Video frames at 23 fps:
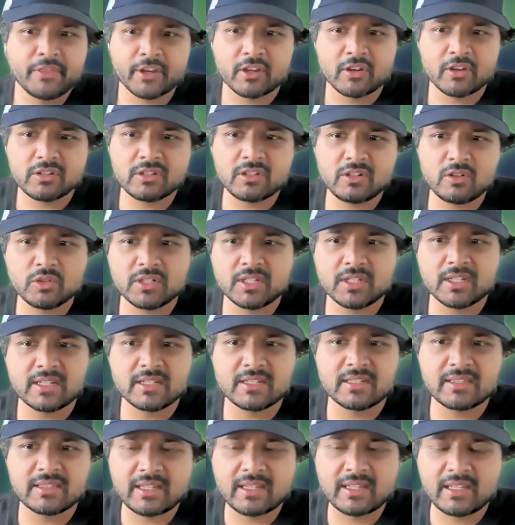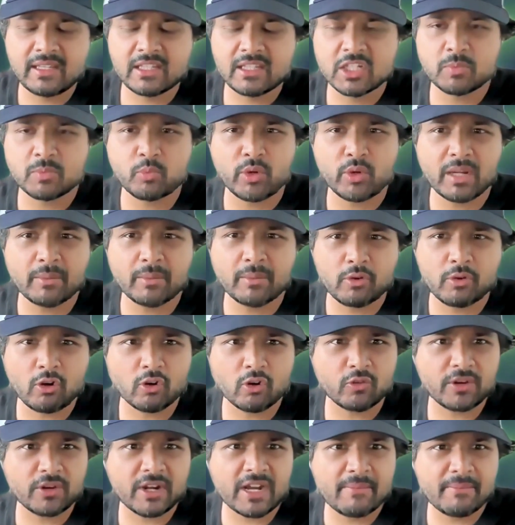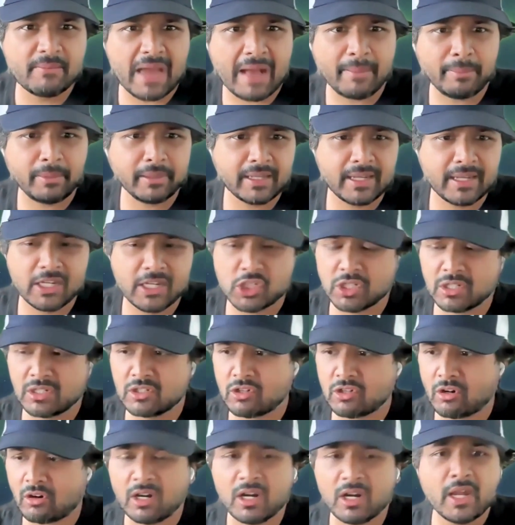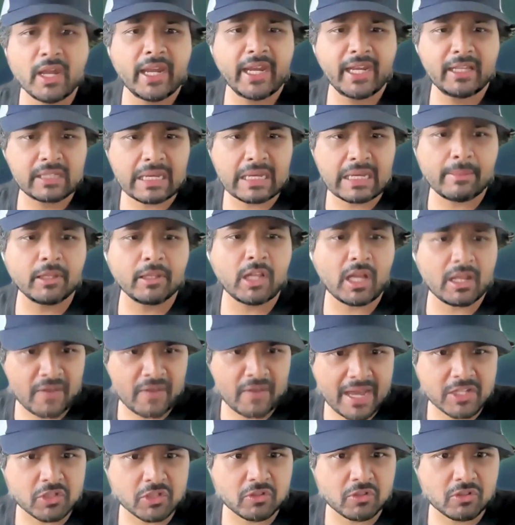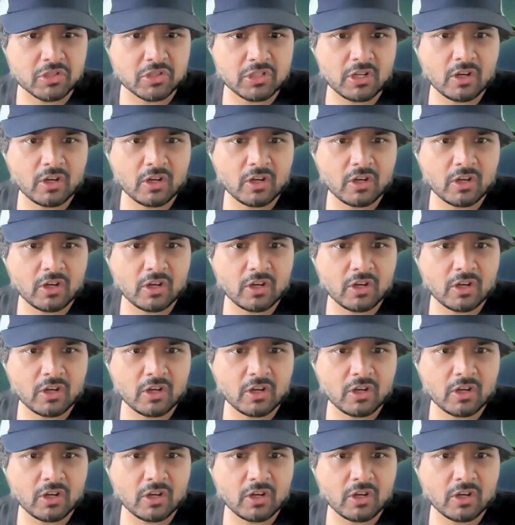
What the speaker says: The good news is the spring program applications it'll come a lot faster.